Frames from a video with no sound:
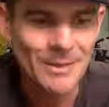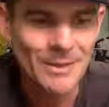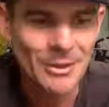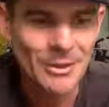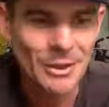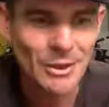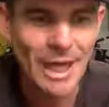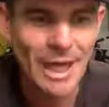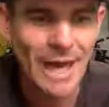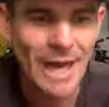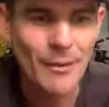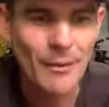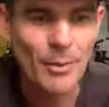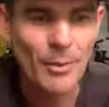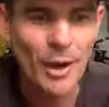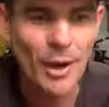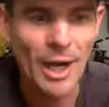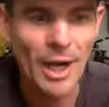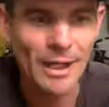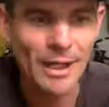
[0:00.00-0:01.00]
you can't have a
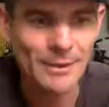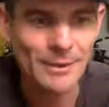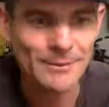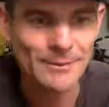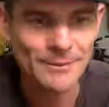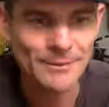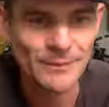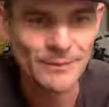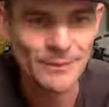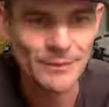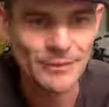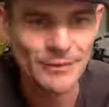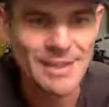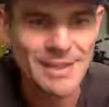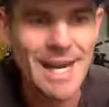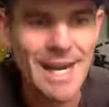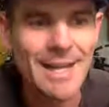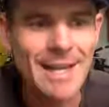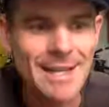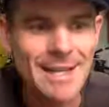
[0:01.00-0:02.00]
bike for
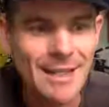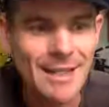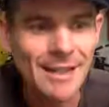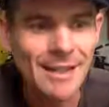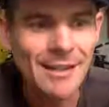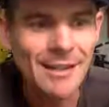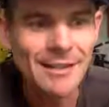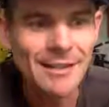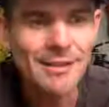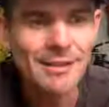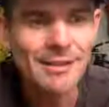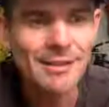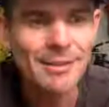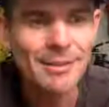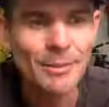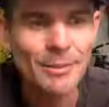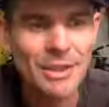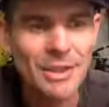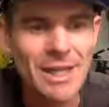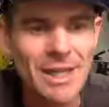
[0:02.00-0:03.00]
ten years,
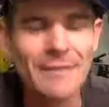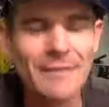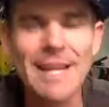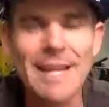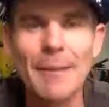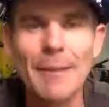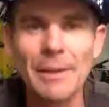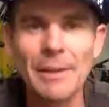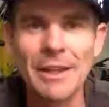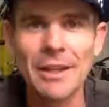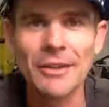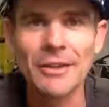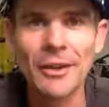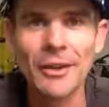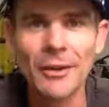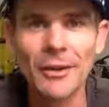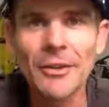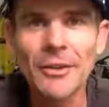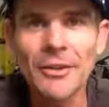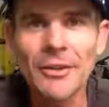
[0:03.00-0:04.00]
but you can have ten million
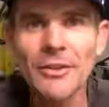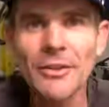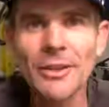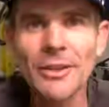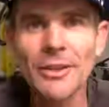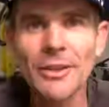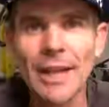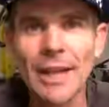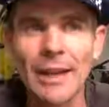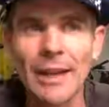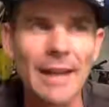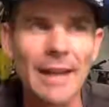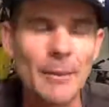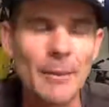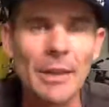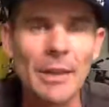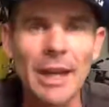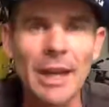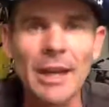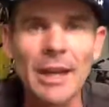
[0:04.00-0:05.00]
dollars and a
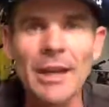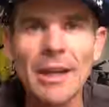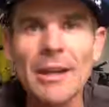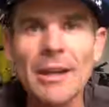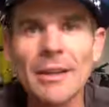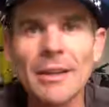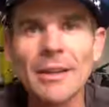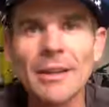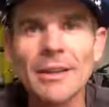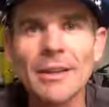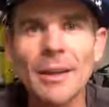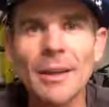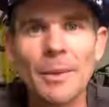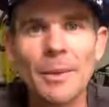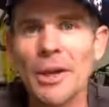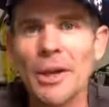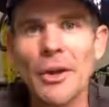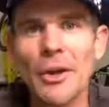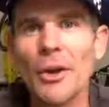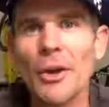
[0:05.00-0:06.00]
Lamborghini, I'm
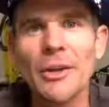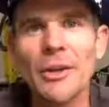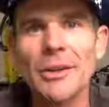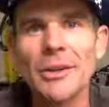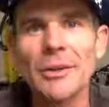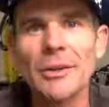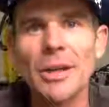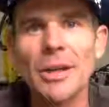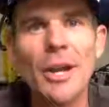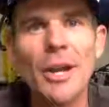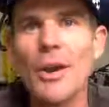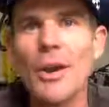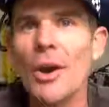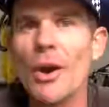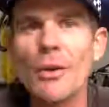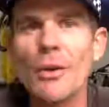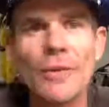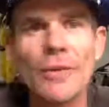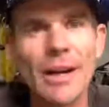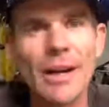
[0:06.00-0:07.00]
like, no deal,
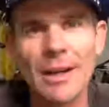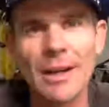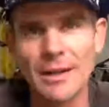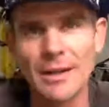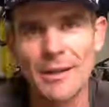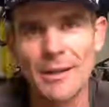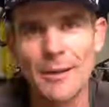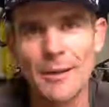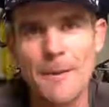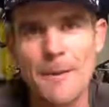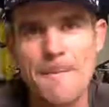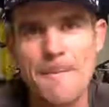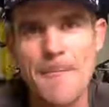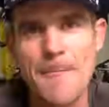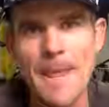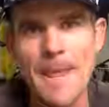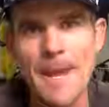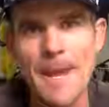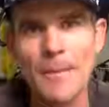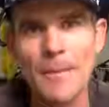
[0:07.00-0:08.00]
no fucking deal,
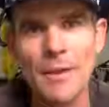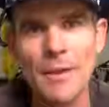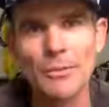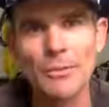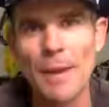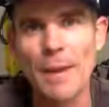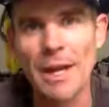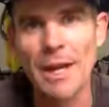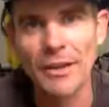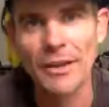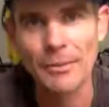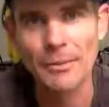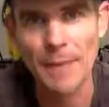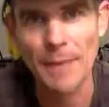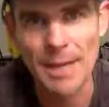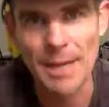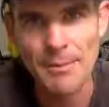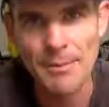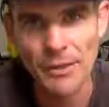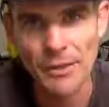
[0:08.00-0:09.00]
because money doesn't
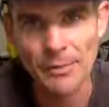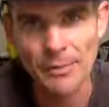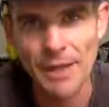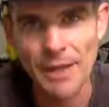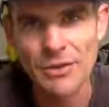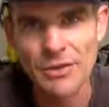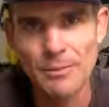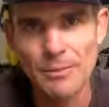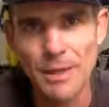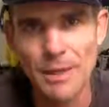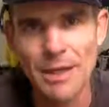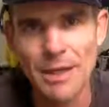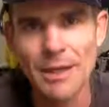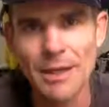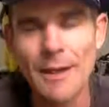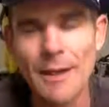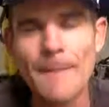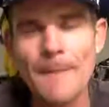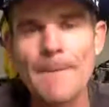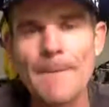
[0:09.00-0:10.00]
mean as much to
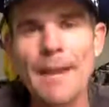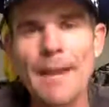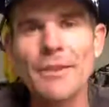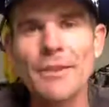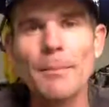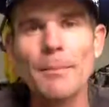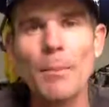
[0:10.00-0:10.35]
me as the